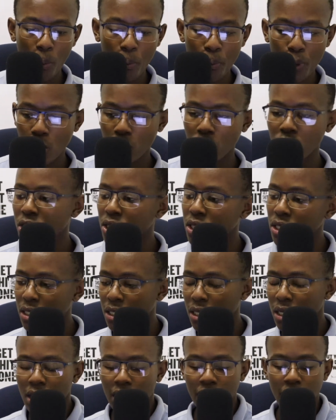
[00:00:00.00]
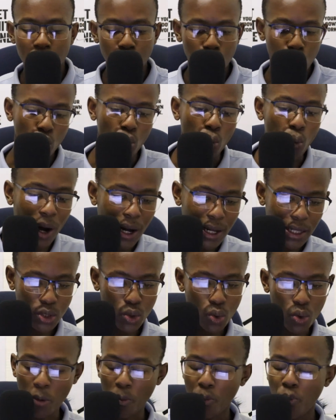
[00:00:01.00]
person that you
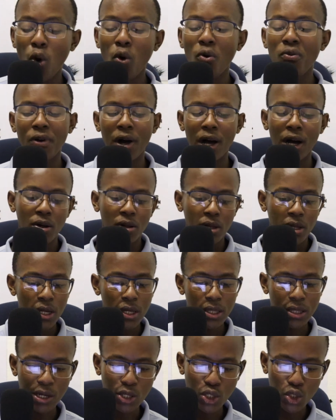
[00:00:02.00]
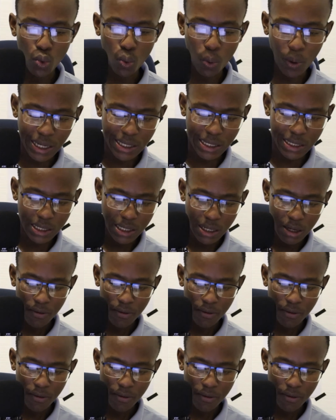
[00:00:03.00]
want, or the profile that you want